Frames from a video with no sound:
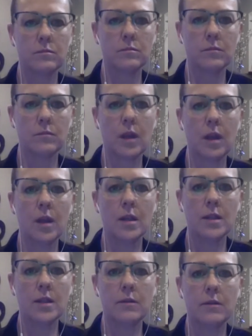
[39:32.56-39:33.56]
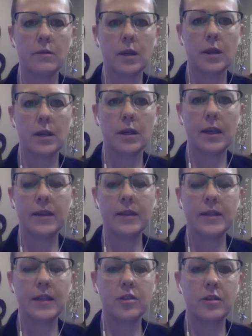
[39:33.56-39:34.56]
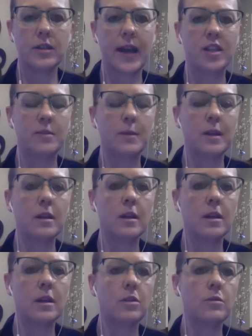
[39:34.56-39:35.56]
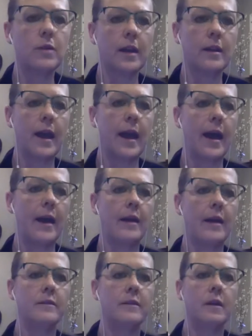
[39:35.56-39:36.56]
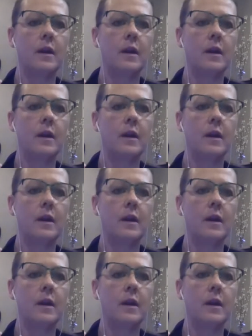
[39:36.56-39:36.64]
So in the teacher attachment, you can add...